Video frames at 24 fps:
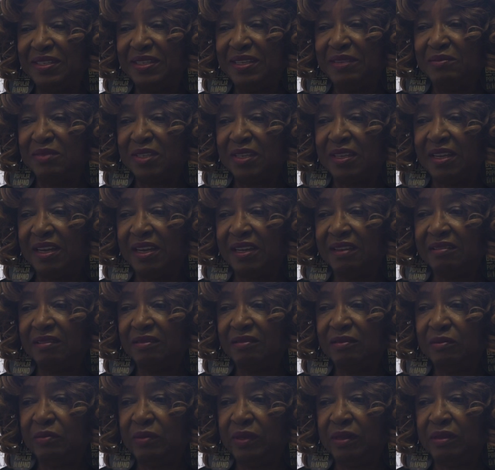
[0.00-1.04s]
seems like
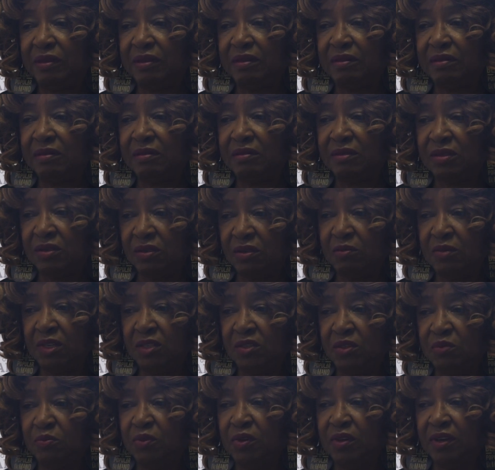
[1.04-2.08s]
we're so
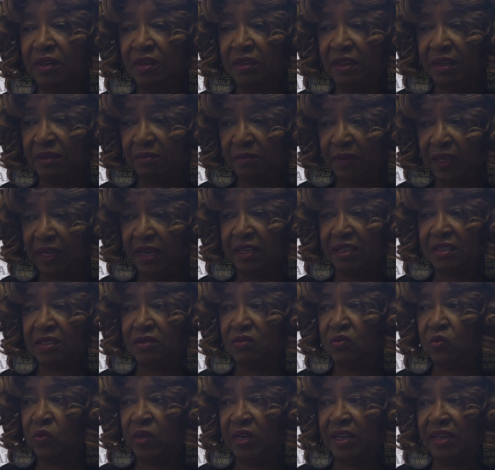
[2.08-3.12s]
much apart, like blacks
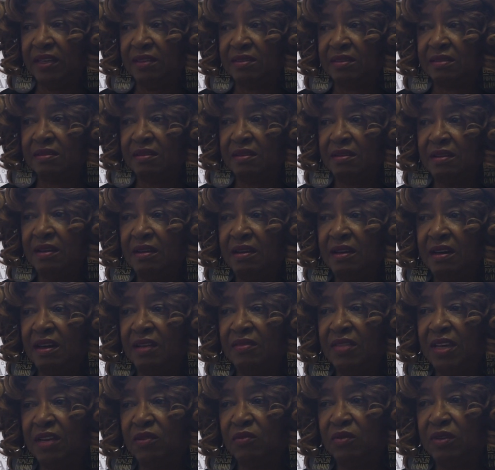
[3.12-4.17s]
and whites. I
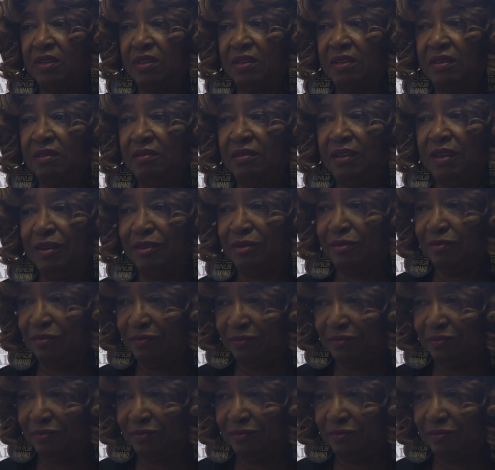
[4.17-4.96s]
think the